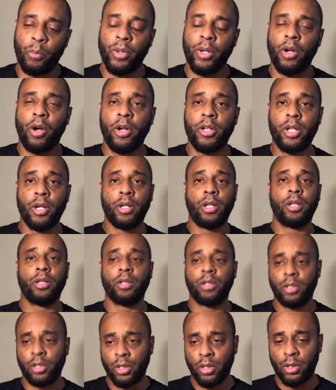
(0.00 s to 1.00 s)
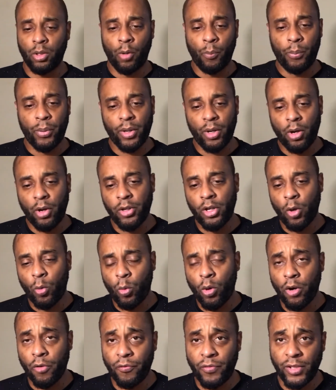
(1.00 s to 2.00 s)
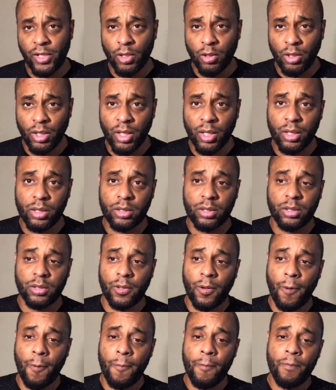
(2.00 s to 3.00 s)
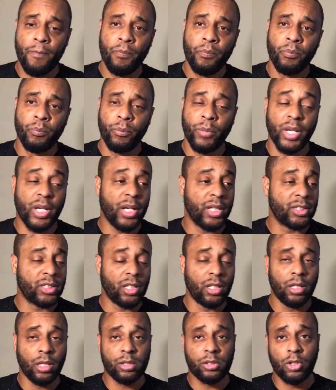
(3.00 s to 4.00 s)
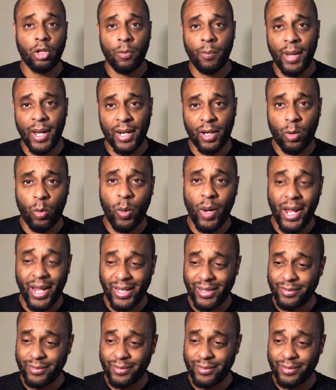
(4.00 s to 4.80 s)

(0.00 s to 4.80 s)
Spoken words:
all your worth in your looks, because your looks go by quick.